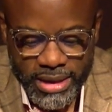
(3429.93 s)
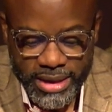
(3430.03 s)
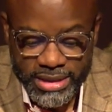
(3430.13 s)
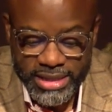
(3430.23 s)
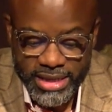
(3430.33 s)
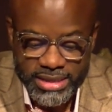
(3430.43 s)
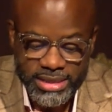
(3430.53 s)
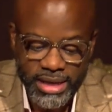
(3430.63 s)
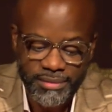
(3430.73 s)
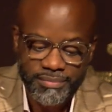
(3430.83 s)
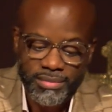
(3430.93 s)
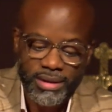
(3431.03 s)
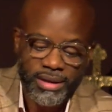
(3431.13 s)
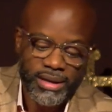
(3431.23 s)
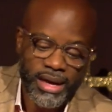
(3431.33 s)
It says,
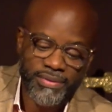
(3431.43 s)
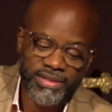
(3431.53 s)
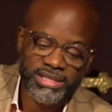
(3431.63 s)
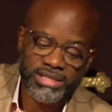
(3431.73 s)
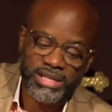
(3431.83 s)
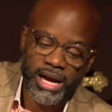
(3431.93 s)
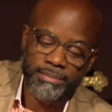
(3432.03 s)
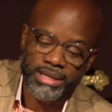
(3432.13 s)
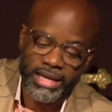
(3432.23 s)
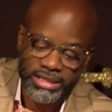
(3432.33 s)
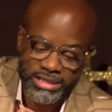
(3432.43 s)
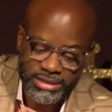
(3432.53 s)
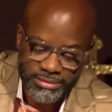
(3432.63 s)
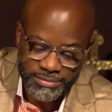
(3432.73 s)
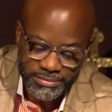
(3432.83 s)
and this is the condemnation